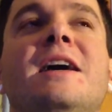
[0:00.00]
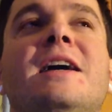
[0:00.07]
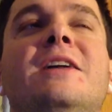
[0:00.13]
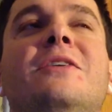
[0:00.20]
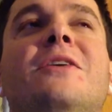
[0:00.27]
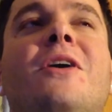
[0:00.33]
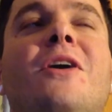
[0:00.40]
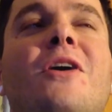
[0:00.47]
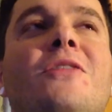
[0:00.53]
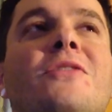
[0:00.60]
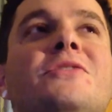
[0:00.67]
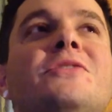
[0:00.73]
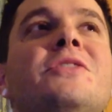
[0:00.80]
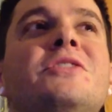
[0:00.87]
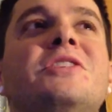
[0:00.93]
You know, all
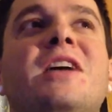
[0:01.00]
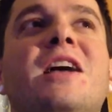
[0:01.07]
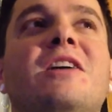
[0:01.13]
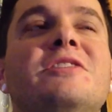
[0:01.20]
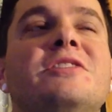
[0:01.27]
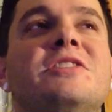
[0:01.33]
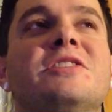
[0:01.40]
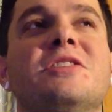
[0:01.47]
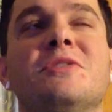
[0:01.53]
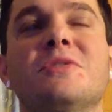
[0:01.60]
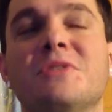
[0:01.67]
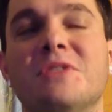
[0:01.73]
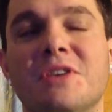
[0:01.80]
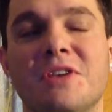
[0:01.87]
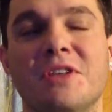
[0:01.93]
those little challenges,
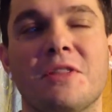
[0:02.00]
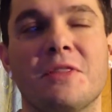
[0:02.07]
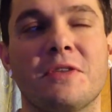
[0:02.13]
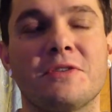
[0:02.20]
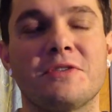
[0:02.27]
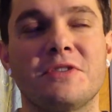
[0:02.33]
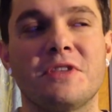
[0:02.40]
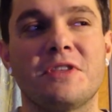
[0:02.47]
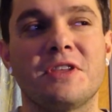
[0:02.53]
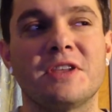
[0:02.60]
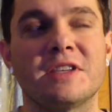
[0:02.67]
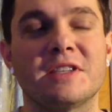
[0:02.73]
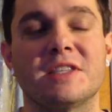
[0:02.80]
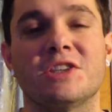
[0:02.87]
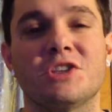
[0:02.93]
those those are the
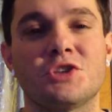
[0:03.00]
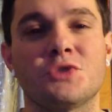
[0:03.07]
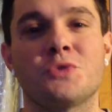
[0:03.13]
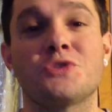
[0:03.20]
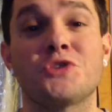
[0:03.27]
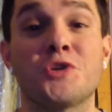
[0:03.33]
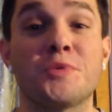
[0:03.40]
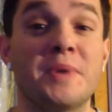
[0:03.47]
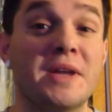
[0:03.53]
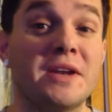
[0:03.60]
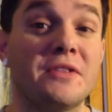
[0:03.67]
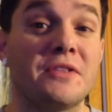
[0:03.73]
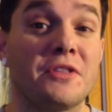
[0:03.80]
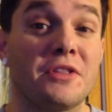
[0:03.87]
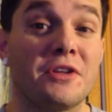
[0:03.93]
things in the short term and
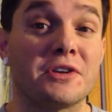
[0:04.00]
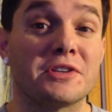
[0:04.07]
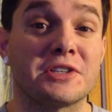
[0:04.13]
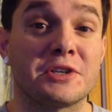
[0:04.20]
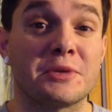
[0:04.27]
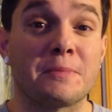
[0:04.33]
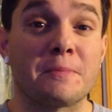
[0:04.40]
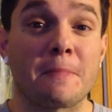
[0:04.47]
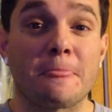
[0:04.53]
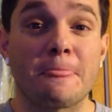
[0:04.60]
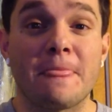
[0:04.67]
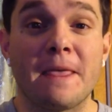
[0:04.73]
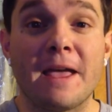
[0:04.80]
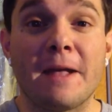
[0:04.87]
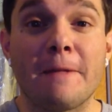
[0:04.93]
in the long term
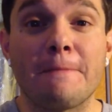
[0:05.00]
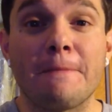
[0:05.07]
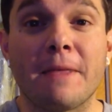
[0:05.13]
that